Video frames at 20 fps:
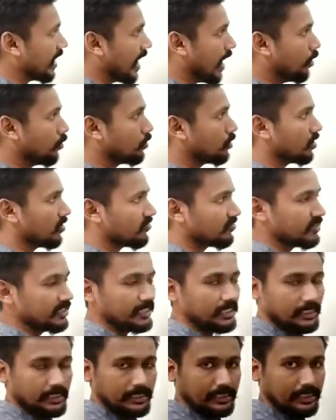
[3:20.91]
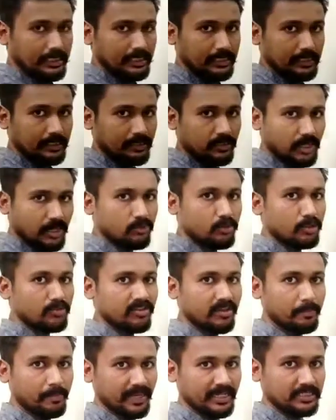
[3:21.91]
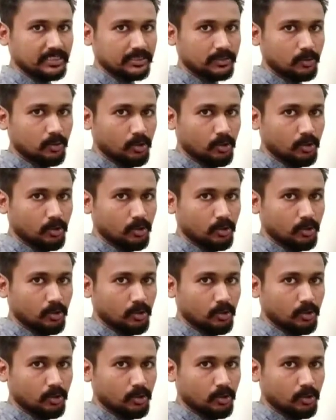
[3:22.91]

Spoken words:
out of the page,